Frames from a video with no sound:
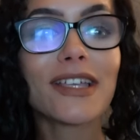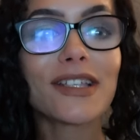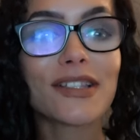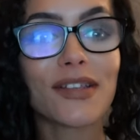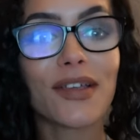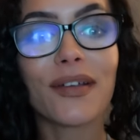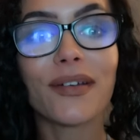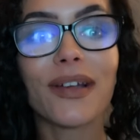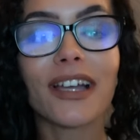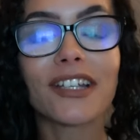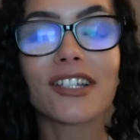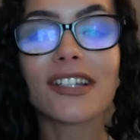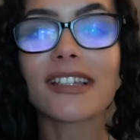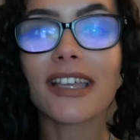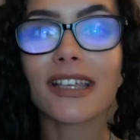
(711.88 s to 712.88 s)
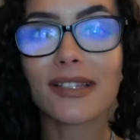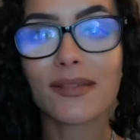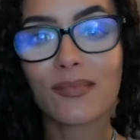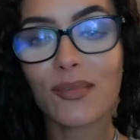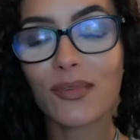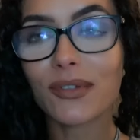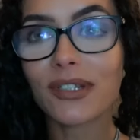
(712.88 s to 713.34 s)
so I just
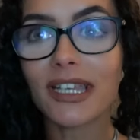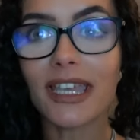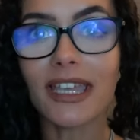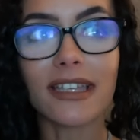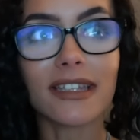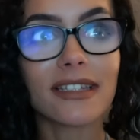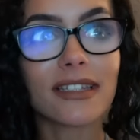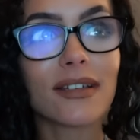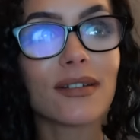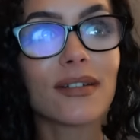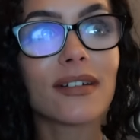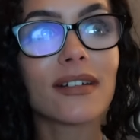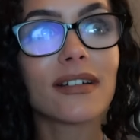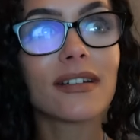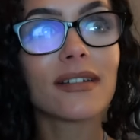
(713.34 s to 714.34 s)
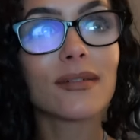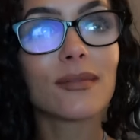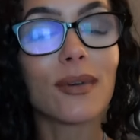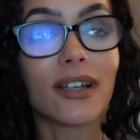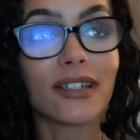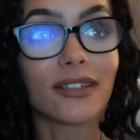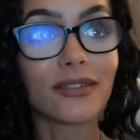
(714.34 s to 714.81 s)
exported
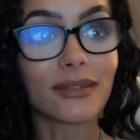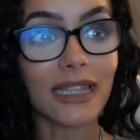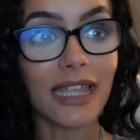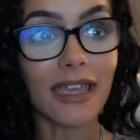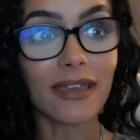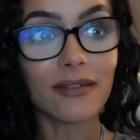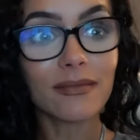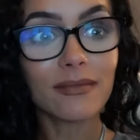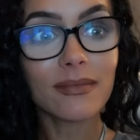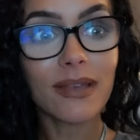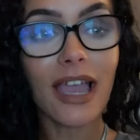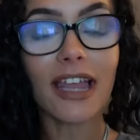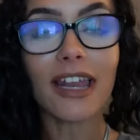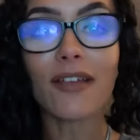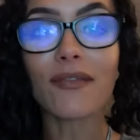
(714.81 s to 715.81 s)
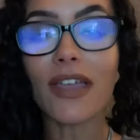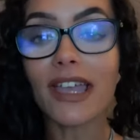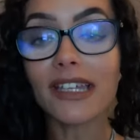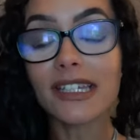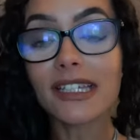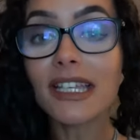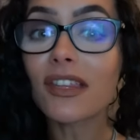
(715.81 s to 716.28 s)
one of them and I've
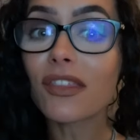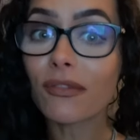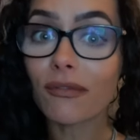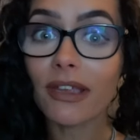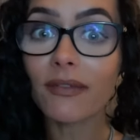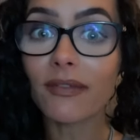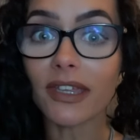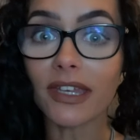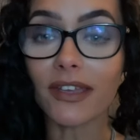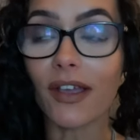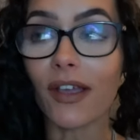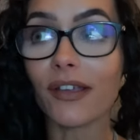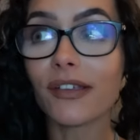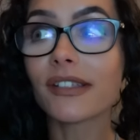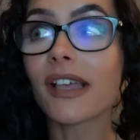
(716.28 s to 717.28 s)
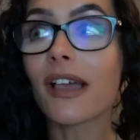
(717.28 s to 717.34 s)
edited three videos.